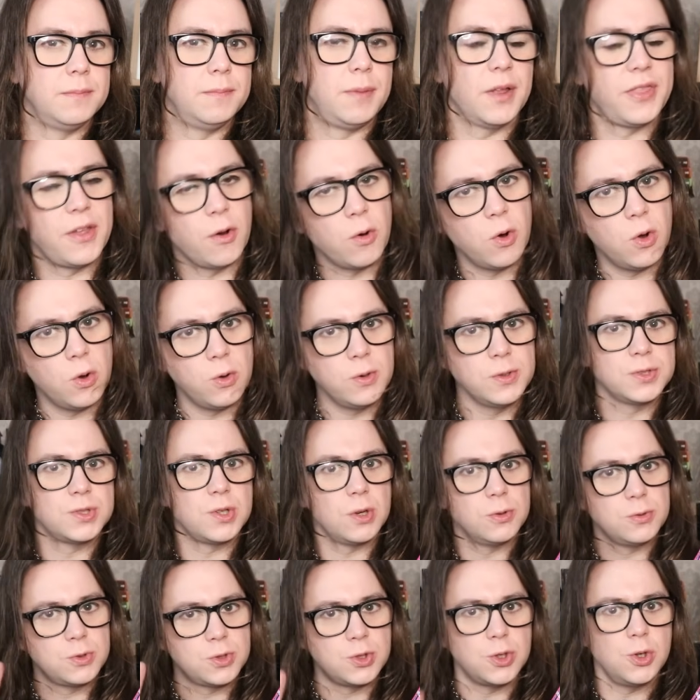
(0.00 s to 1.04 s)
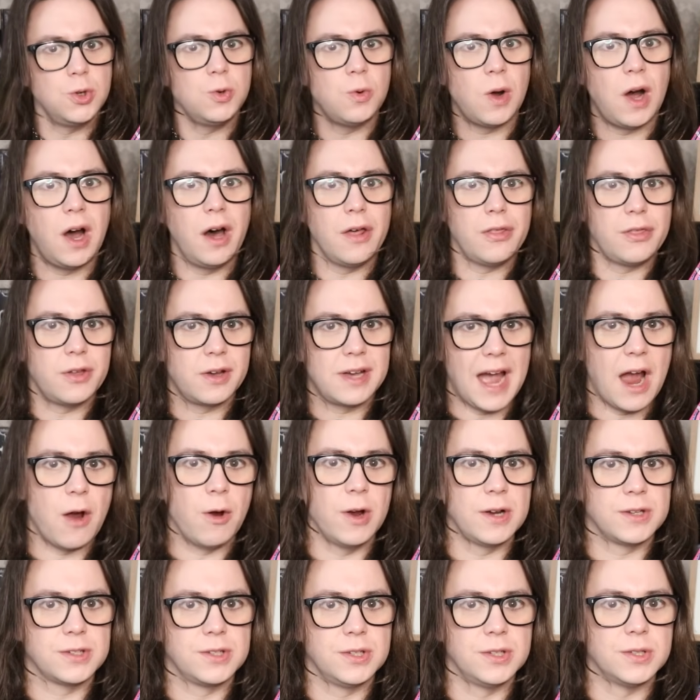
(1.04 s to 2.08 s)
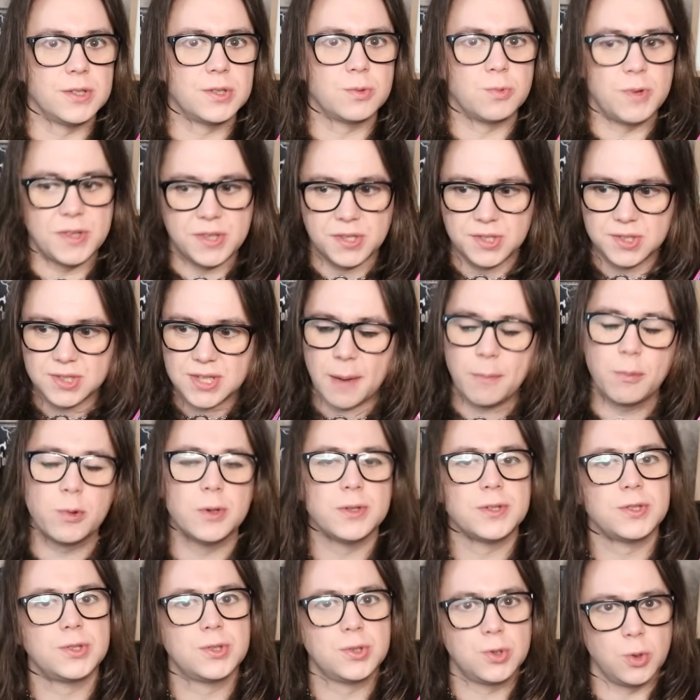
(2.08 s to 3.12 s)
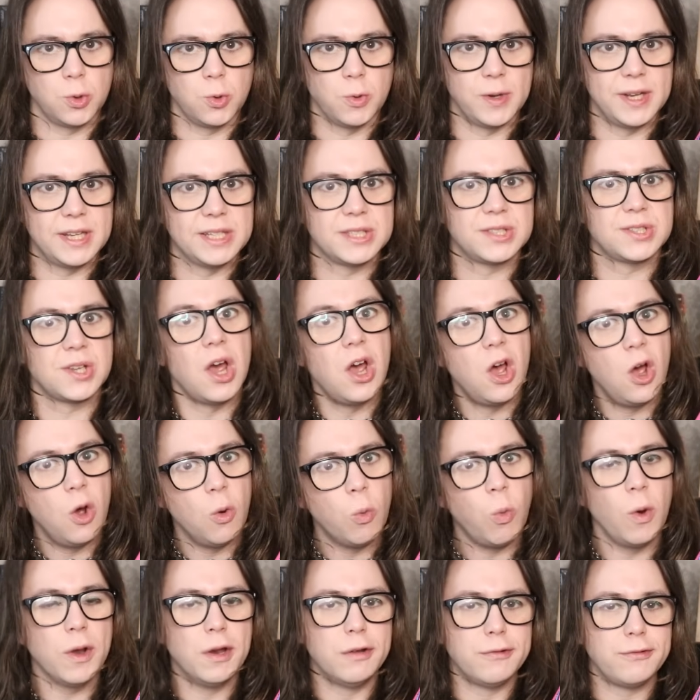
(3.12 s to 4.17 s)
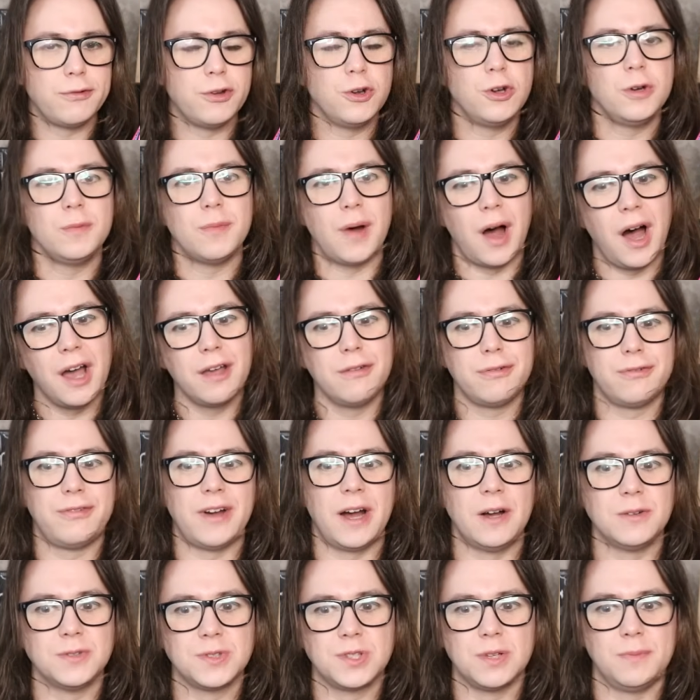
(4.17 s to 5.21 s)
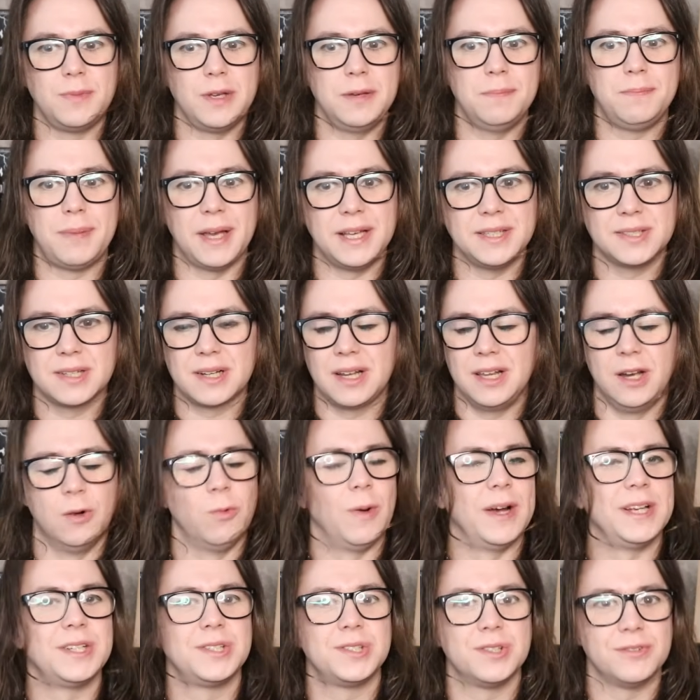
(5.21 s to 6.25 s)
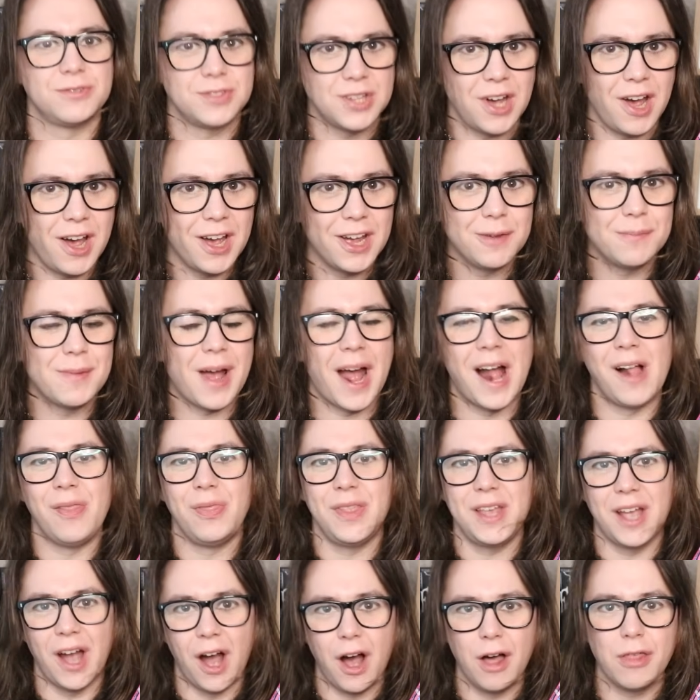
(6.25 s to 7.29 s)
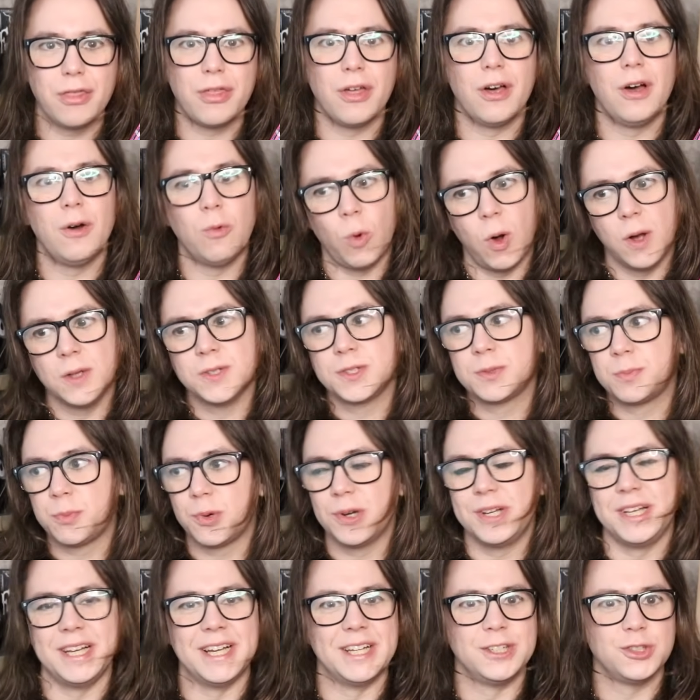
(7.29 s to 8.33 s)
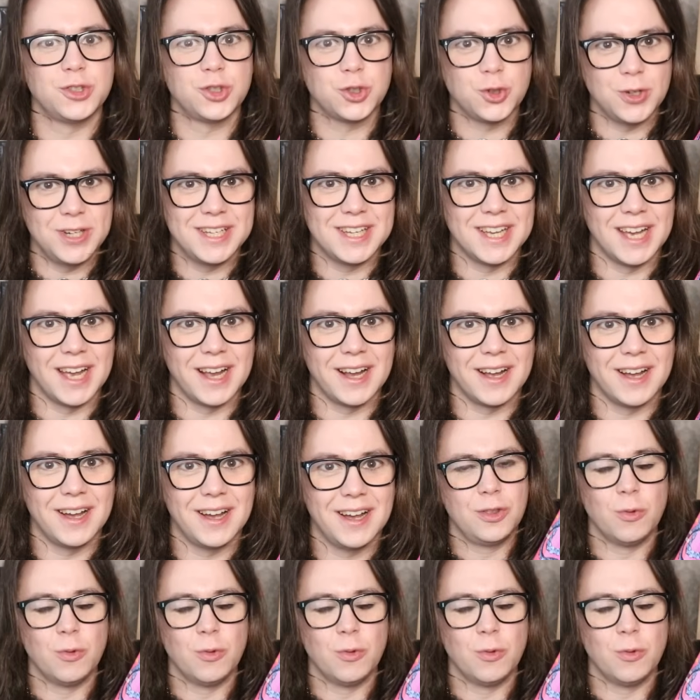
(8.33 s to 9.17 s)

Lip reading: But there are also two other characters with separate stories, one of whom I found to be basically a waste of time, and the other was pretty intriguing.